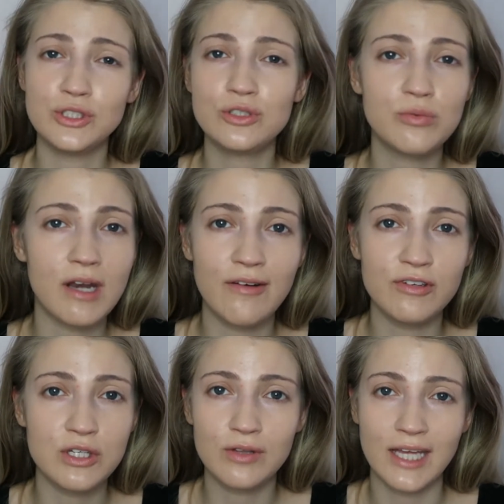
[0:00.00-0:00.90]
Use whatever
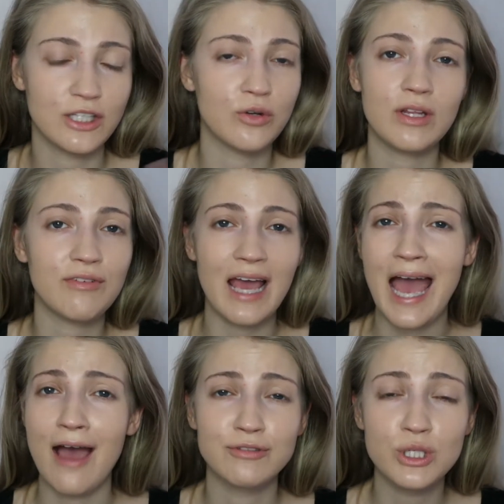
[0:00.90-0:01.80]
you like. You don't even
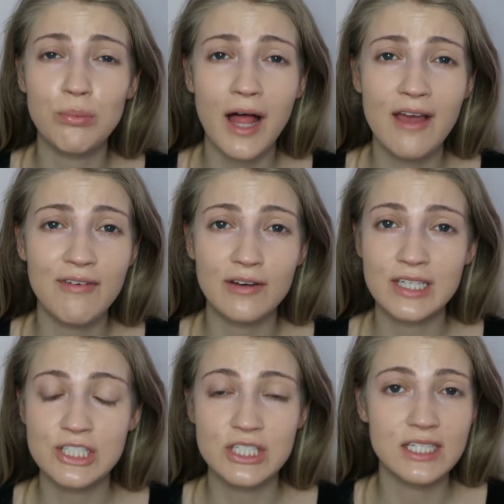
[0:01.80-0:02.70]
have to apply a
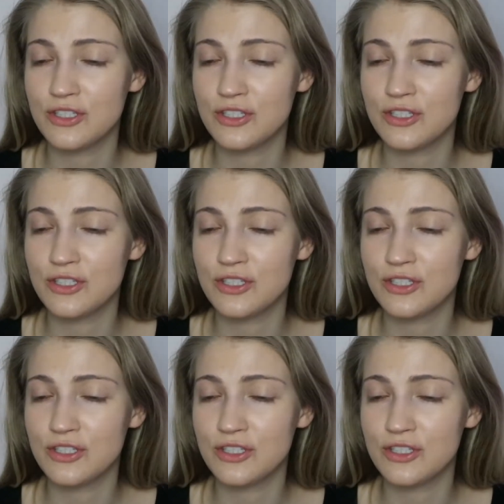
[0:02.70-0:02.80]
foundation.